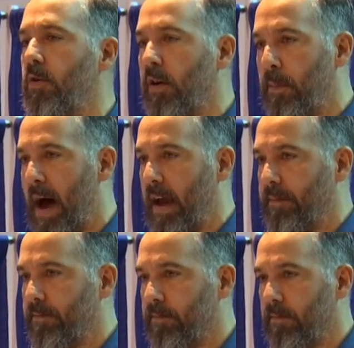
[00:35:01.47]
you could buy.
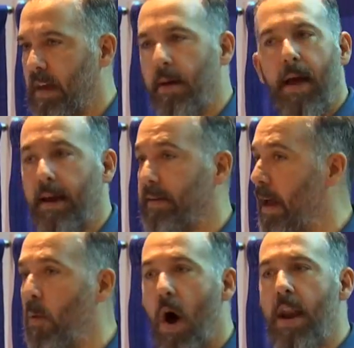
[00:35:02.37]
I'm like,
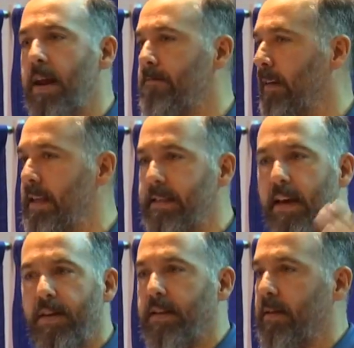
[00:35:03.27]
they want it? Let's
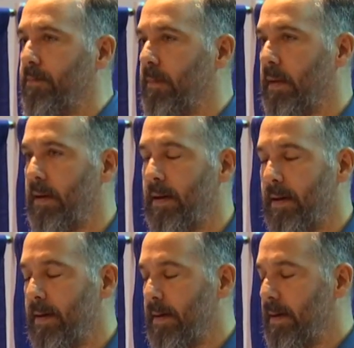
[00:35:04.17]
give it to them.
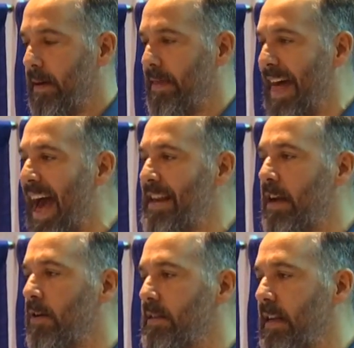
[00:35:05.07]
That
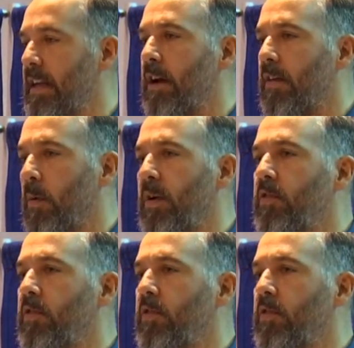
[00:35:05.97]
year is the year that we